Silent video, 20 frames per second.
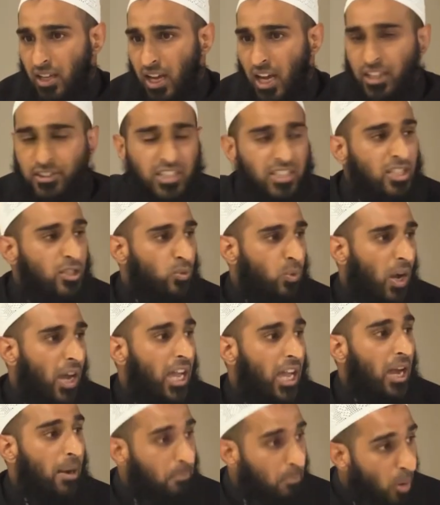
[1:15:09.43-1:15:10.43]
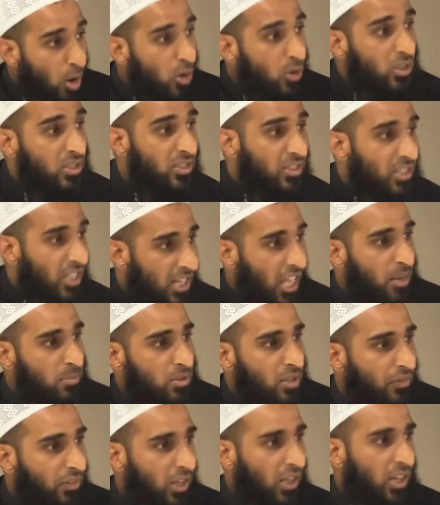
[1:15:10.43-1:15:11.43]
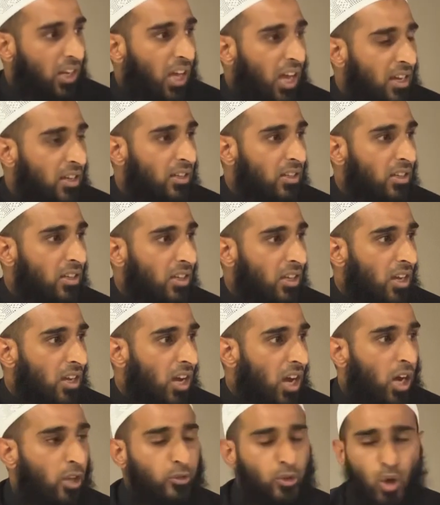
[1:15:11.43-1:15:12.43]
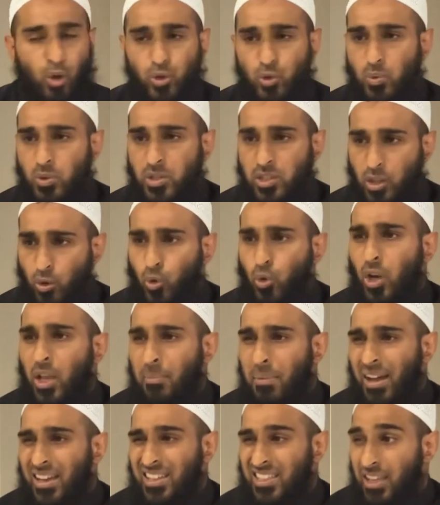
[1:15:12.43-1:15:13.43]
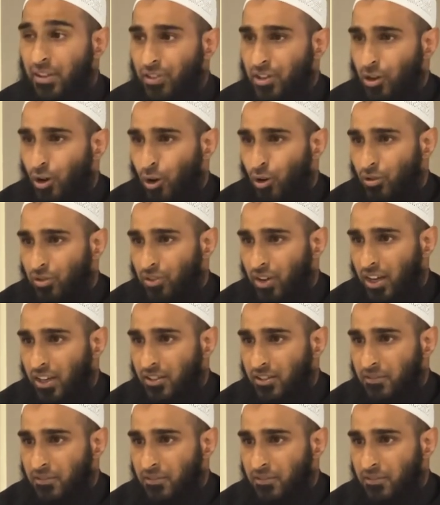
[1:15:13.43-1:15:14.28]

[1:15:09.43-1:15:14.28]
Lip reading: And this is why amongst the names of Allah are those which the ulama differed over.